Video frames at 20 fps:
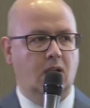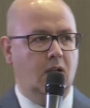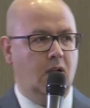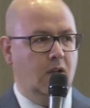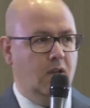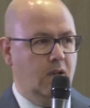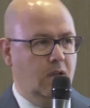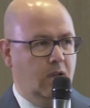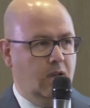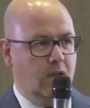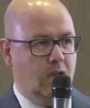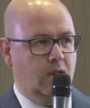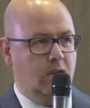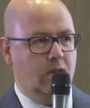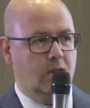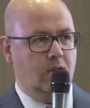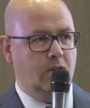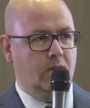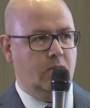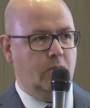
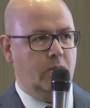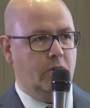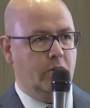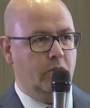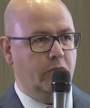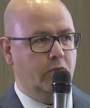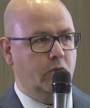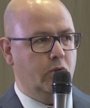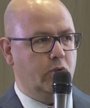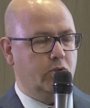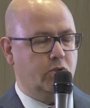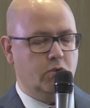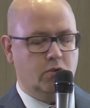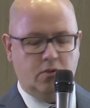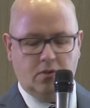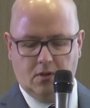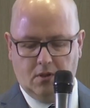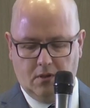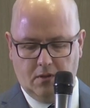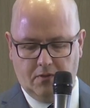We'll review also
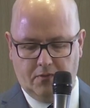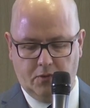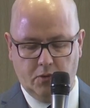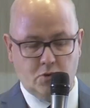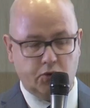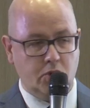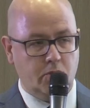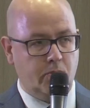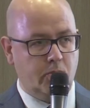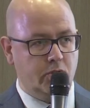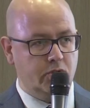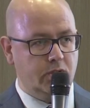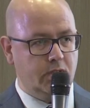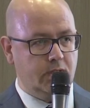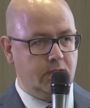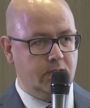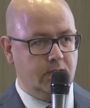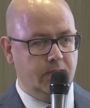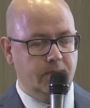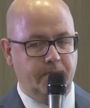the future
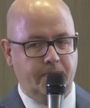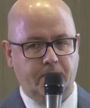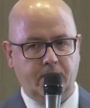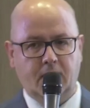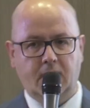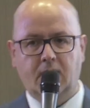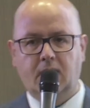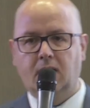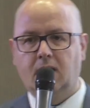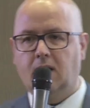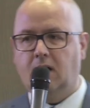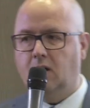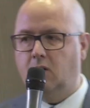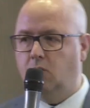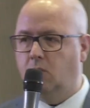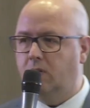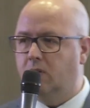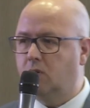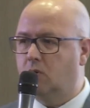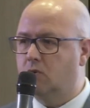projects,
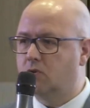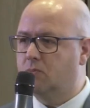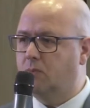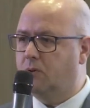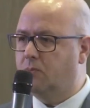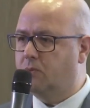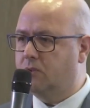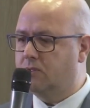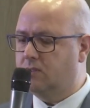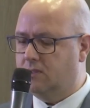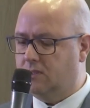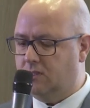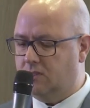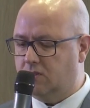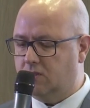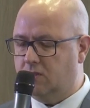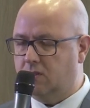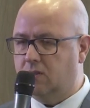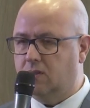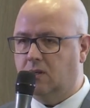and I will close my
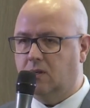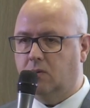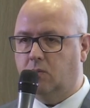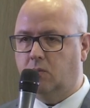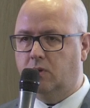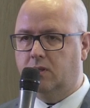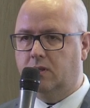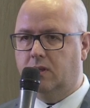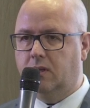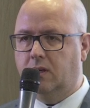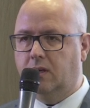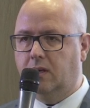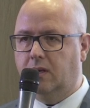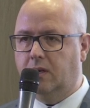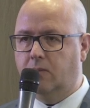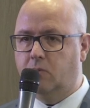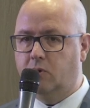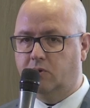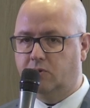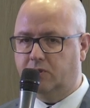presentation with the
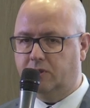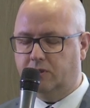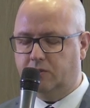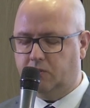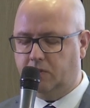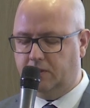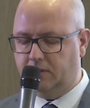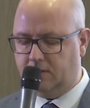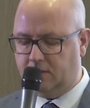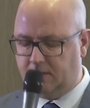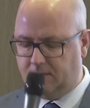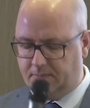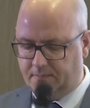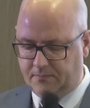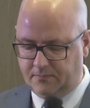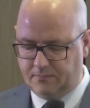emerging trends.